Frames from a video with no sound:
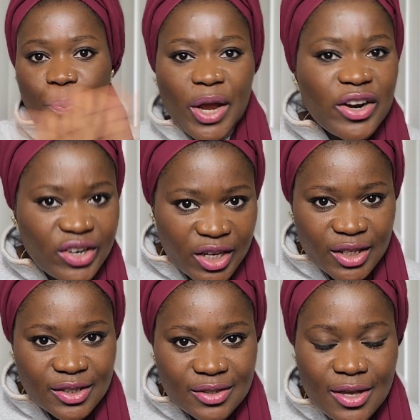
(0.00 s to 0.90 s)

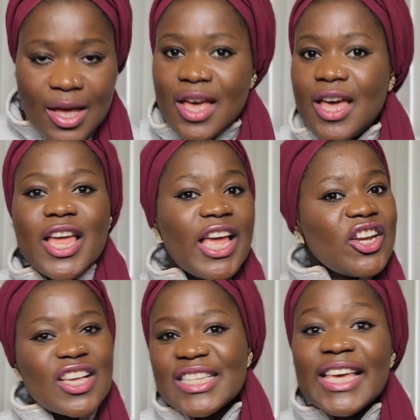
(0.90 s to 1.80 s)
Period.
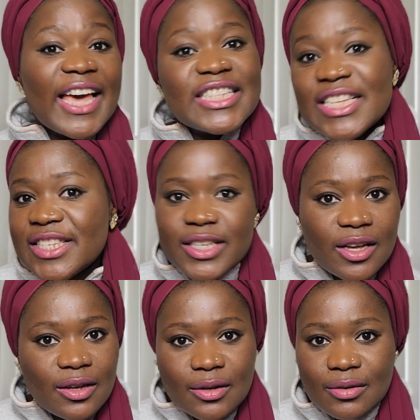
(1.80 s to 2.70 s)
It doesn't get
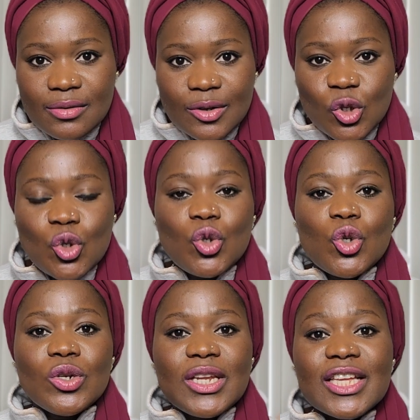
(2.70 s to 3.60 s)
easier.
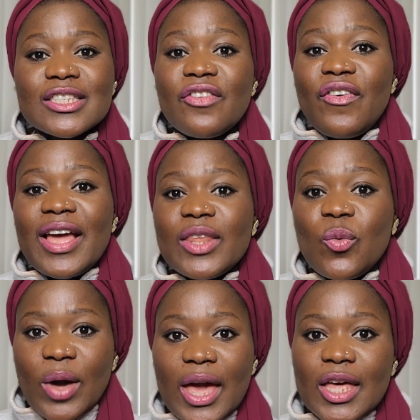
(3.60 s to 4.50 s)
You need to find
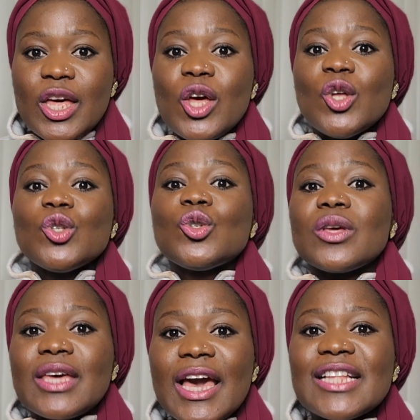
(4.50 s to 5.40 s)
a way
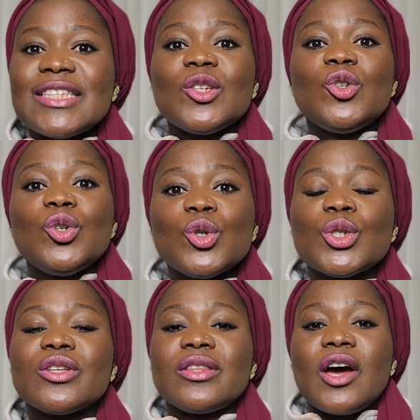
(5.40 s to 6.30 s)
to get
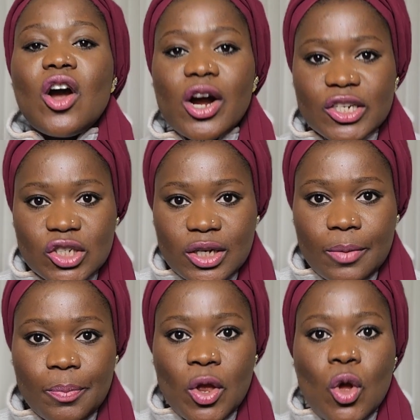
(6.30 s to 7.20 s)
used to the
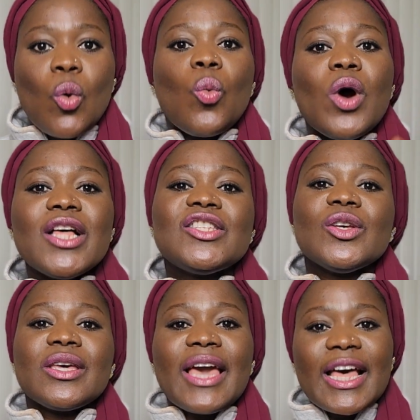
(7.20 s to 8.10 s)
hardship. Once
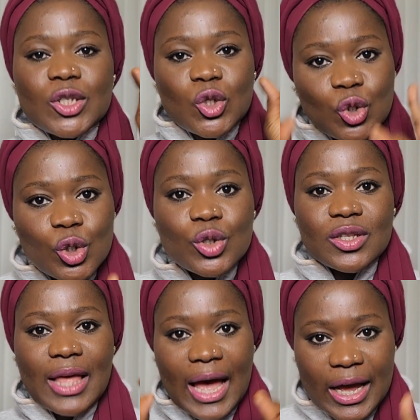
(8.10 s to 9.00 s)
you get used
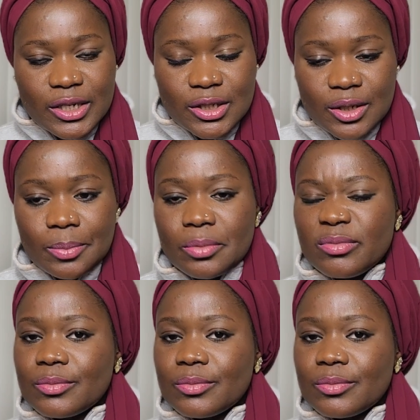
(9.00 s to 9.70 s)
to that hardship,